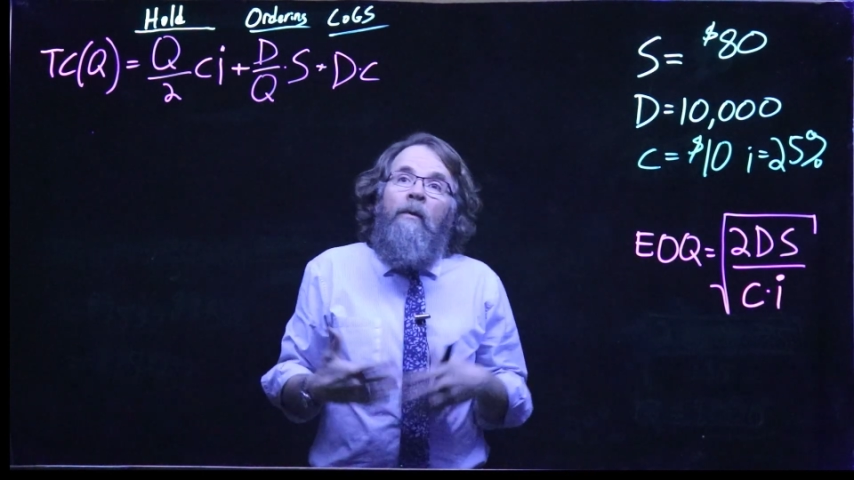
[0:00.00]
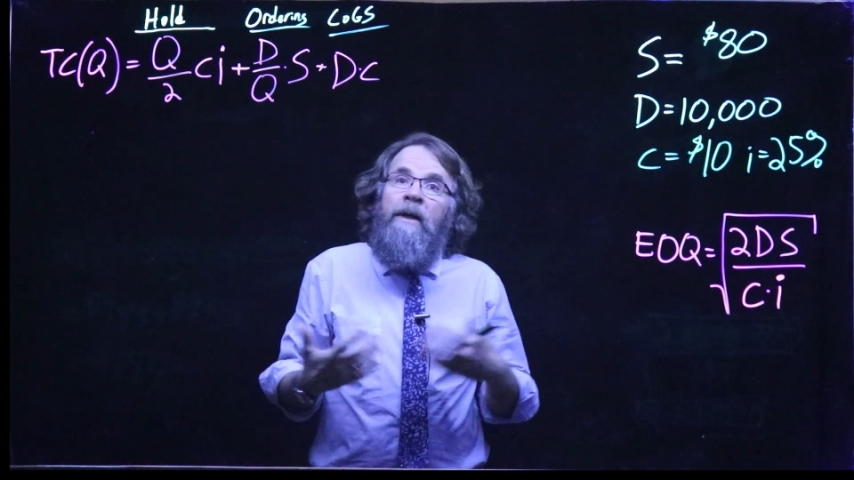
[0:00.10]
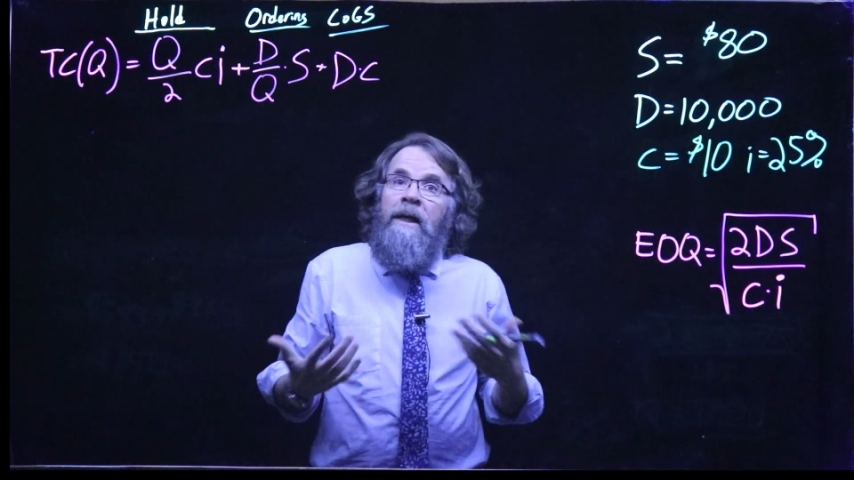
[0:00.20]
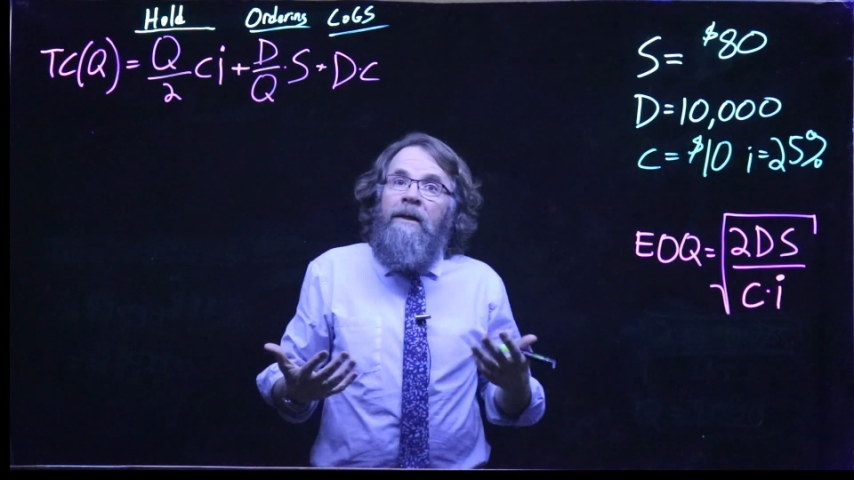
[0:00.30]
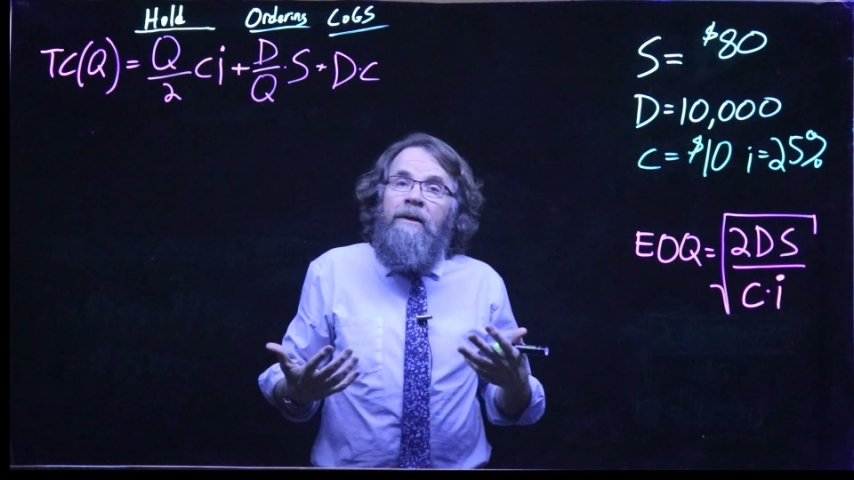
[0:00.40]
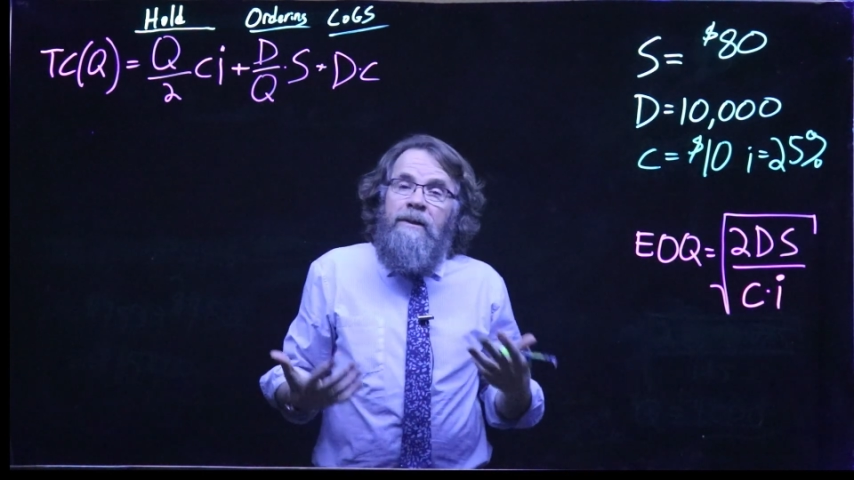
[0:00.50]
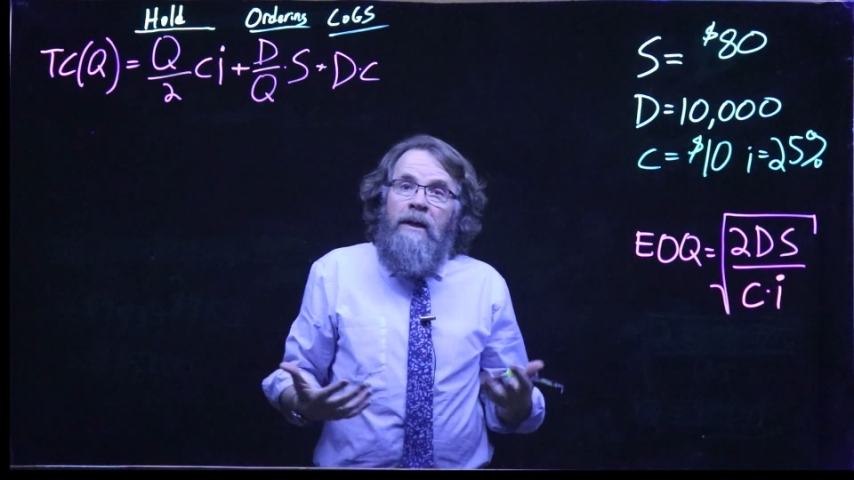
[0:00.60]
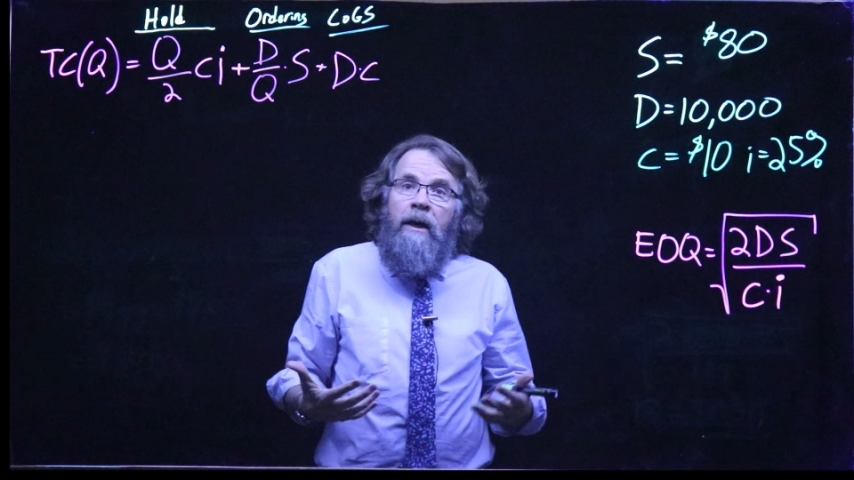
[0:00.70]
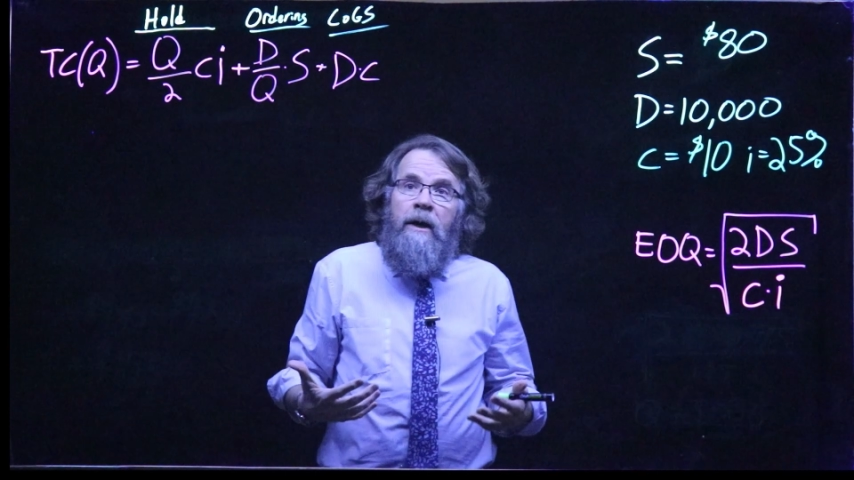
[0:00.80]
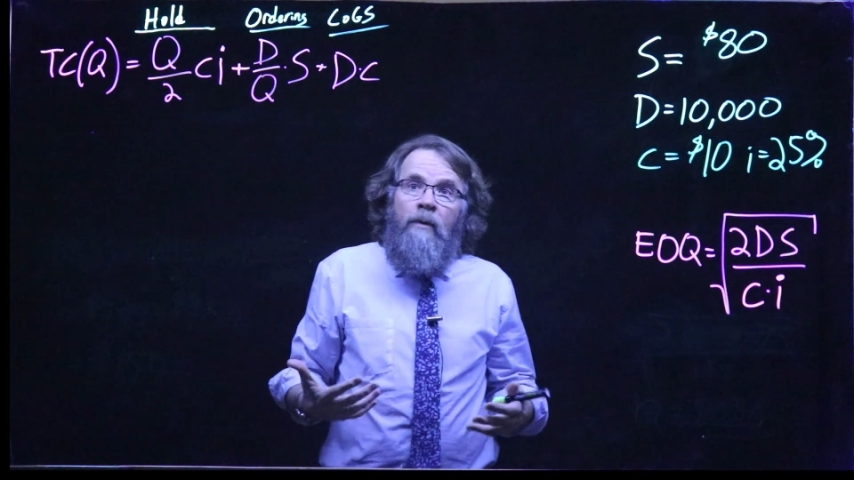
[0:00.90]
we need to
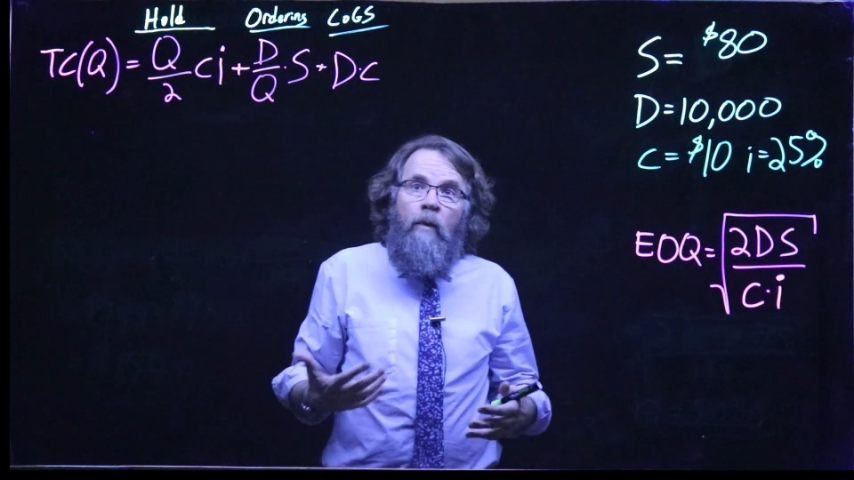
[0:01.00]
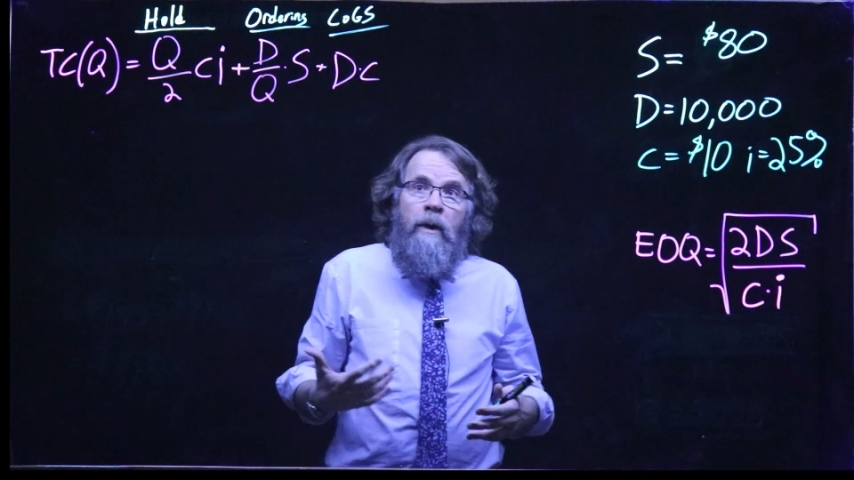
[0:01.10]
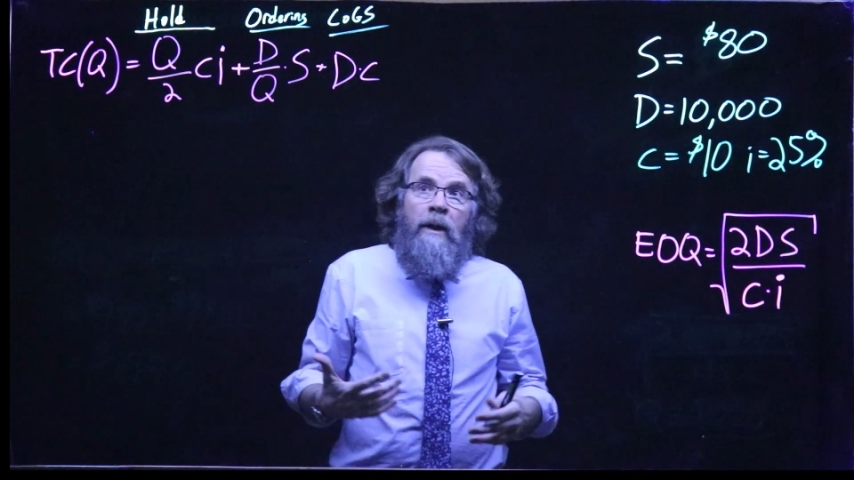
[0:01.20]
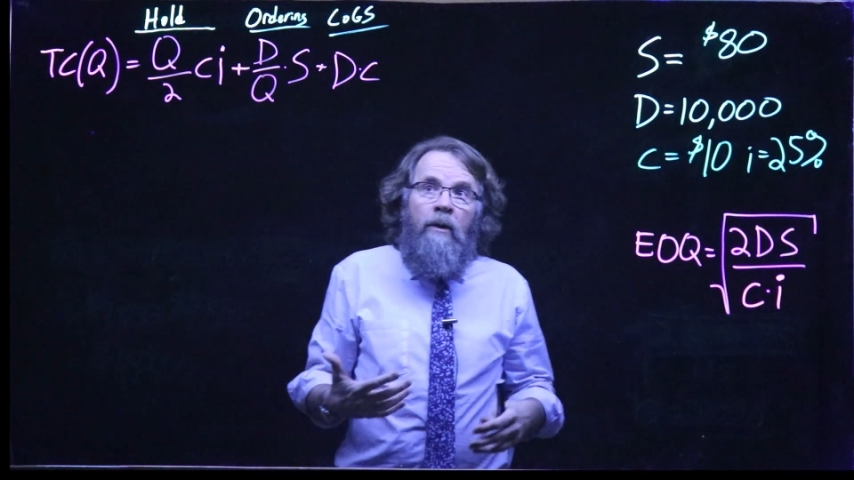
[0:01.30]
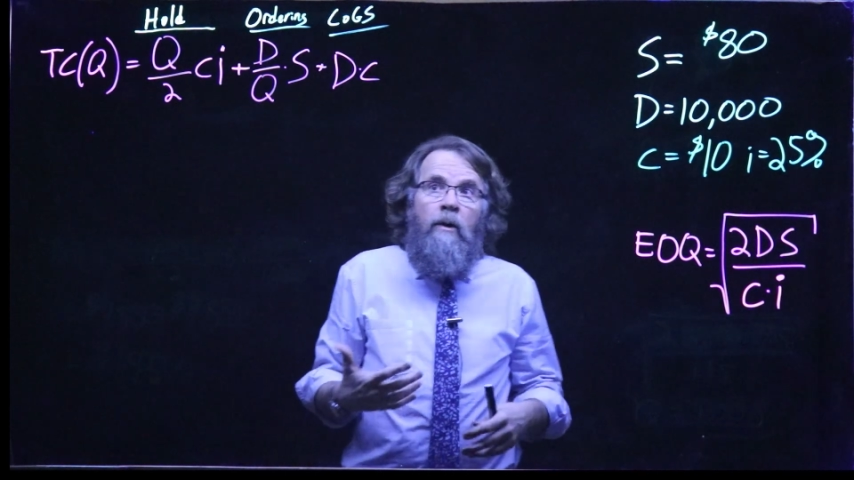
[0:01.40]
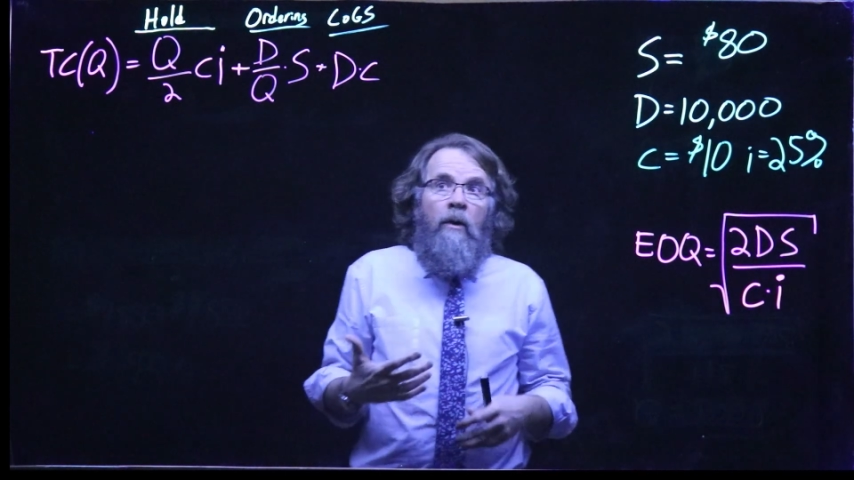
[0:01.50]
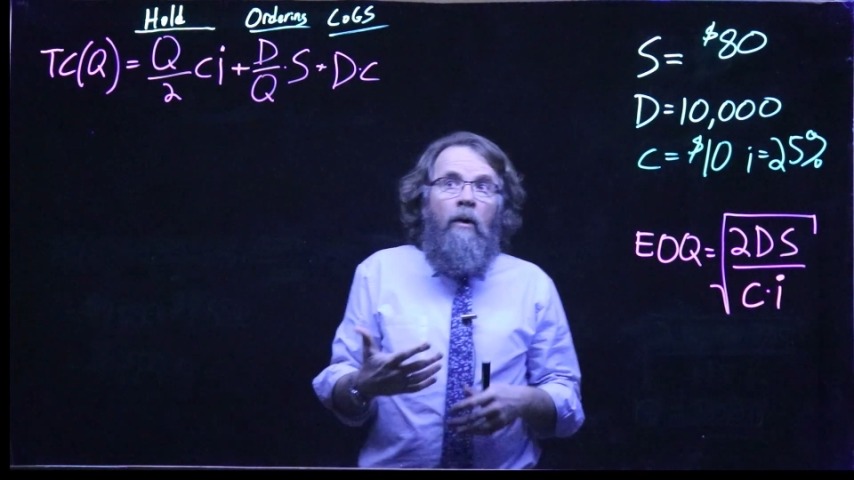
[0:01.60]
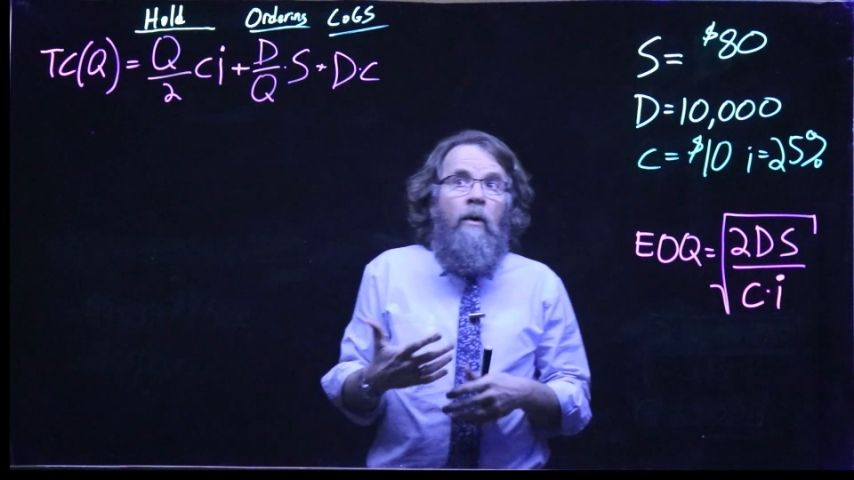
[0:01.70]
decide what